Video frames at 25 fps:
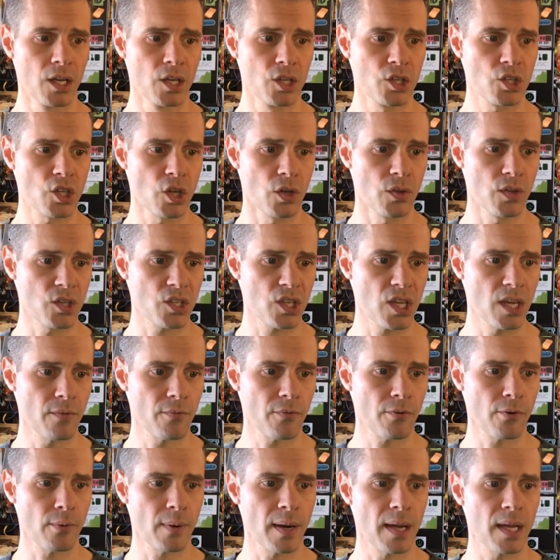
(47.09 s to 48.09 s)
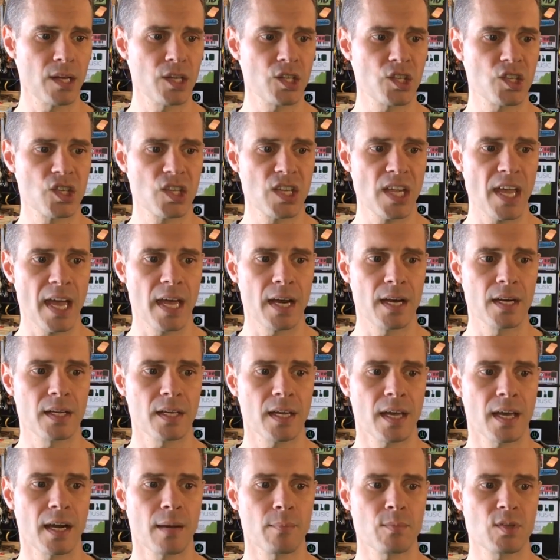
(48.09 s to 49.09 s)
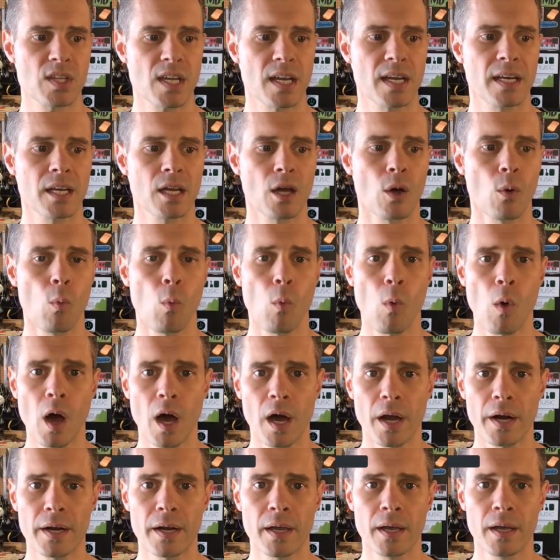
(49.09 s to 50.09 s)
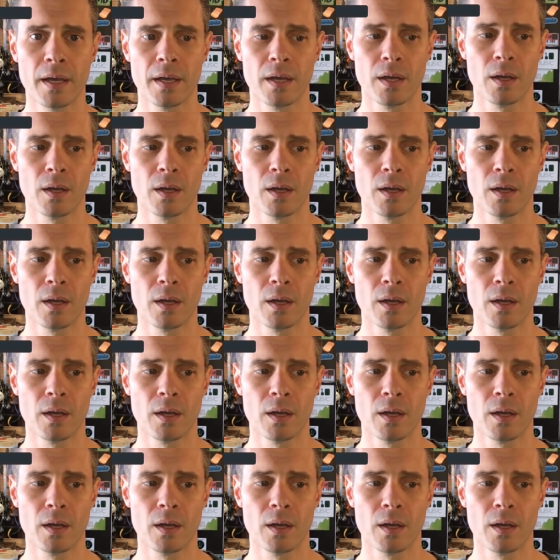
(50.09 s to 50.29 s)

So this infrared send, and I'm sending a one